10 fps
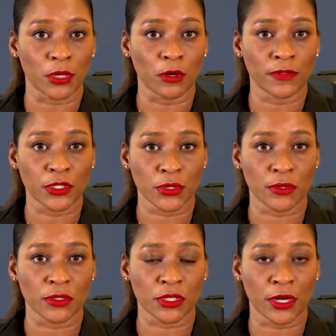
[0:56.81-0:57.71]

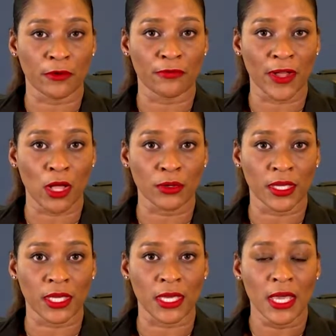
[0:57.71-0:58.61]
overturned near Foul
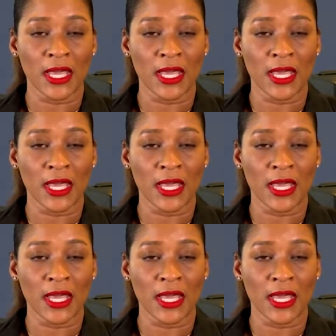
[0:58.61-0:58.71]
Key,